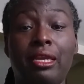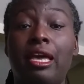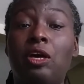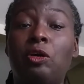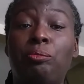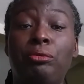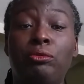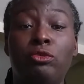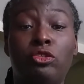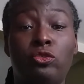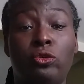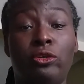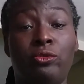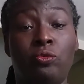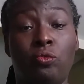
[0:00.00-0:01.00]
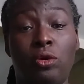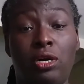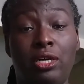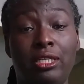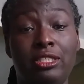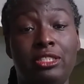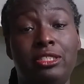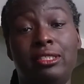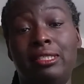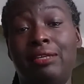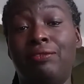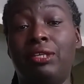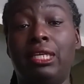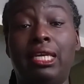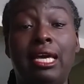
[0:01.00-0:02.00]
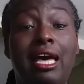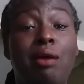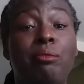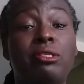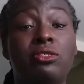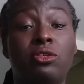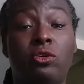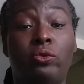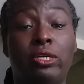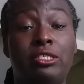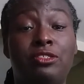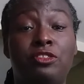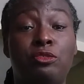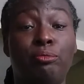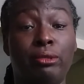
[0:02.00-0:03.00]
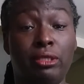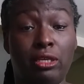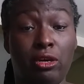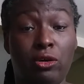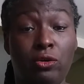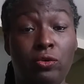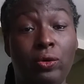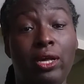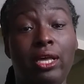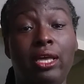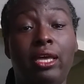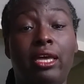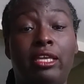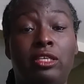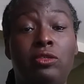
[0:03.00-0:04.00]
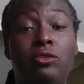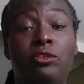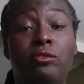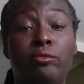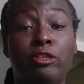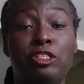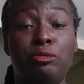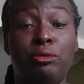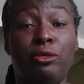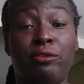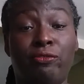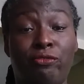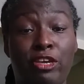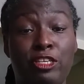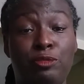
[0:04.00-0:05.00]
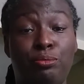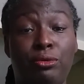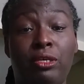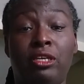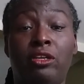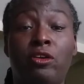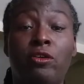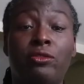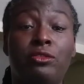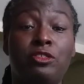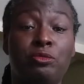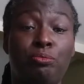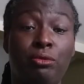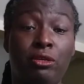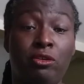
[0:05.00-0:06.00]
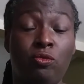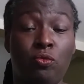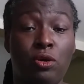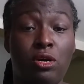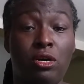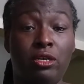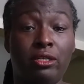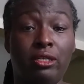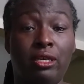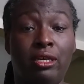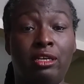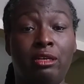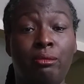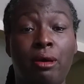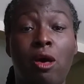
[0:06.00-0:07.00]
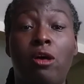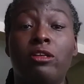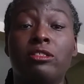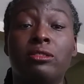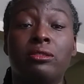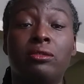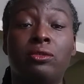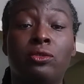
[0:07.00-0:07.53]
I hope you enjoy the wash. Leave any comments or questions below, and you can reach me on Facebook at Earth and Spirit Walk. I'm also